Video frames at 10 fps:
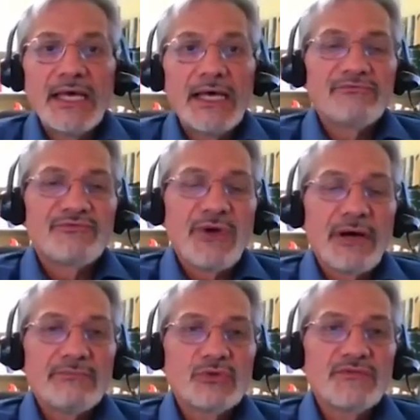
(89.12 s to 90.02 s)

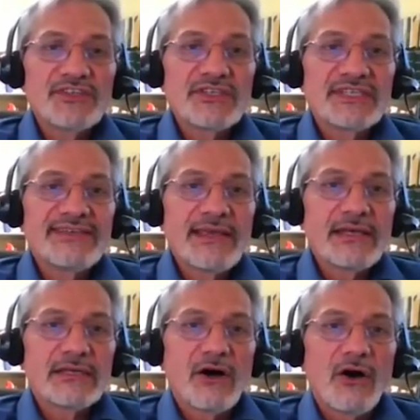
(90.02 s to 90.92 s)
From
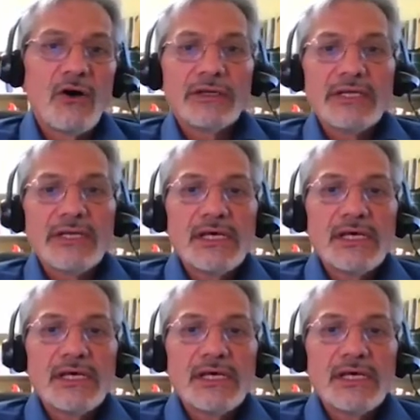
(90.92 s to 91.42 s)
2010 on,